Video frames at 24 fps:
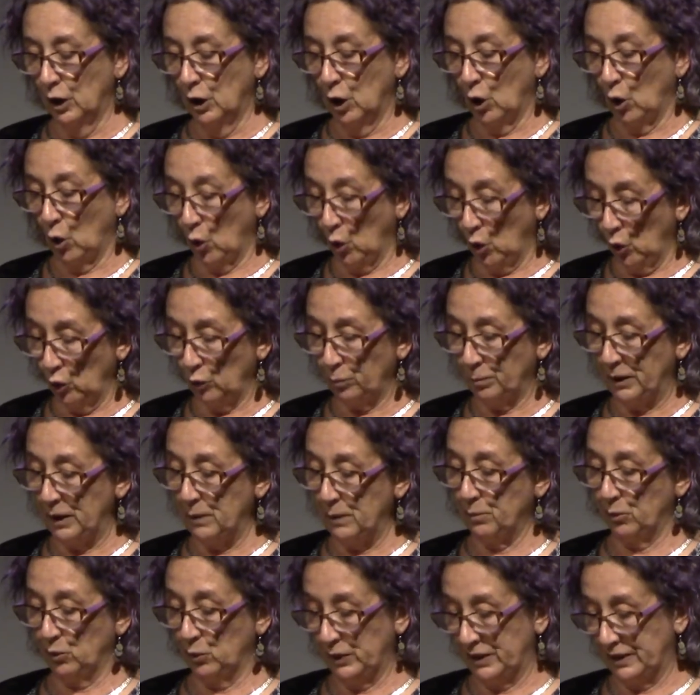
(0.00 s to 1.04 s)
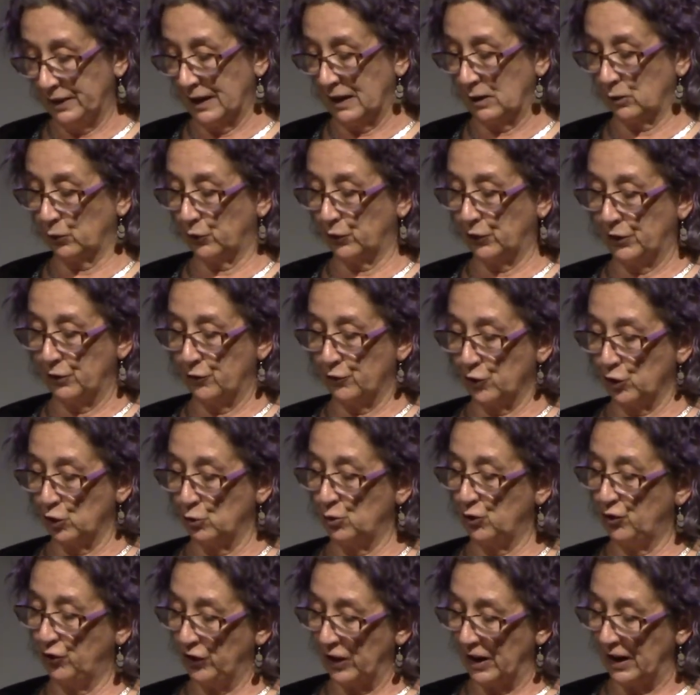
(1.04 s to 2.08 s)
All people with Down syndrome
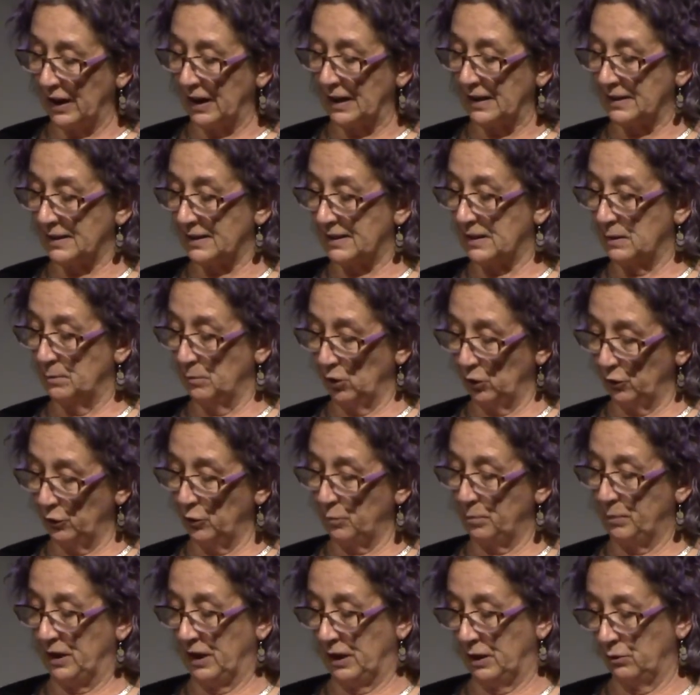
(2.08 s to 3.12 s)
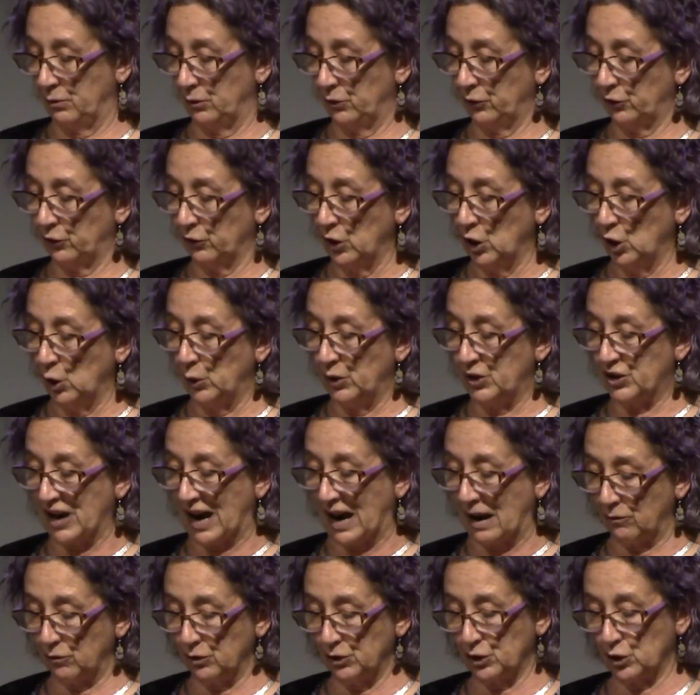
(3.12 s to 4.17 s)
share a similar appearance, which
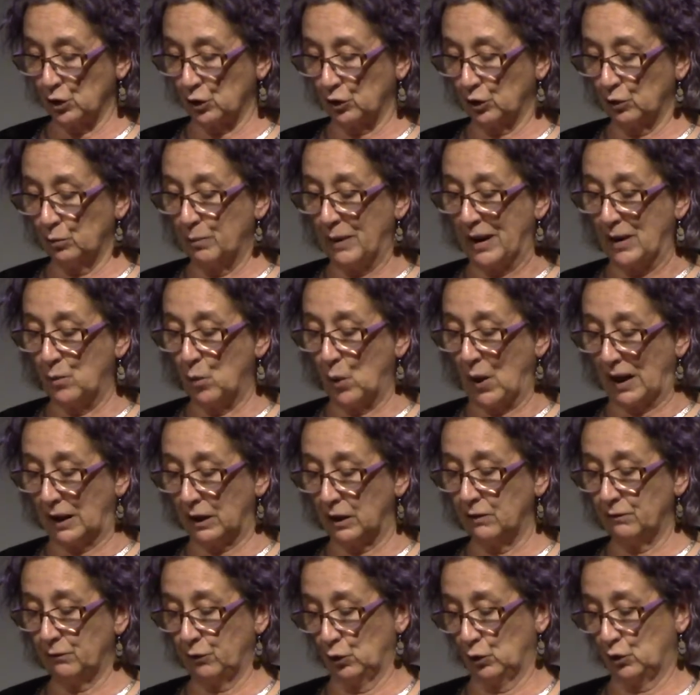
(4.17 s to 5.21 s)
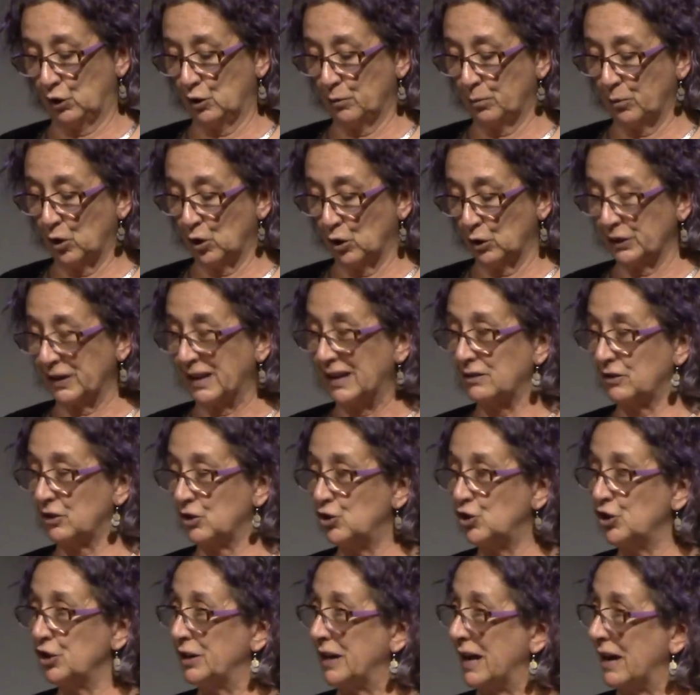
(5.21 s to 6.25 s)
Aristotle may well have looked upon as a
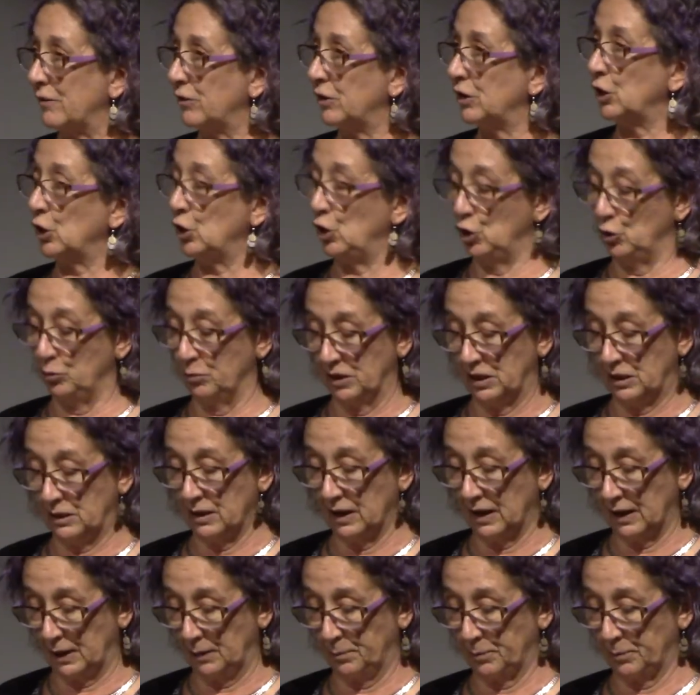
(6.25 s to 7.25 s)
generic human type.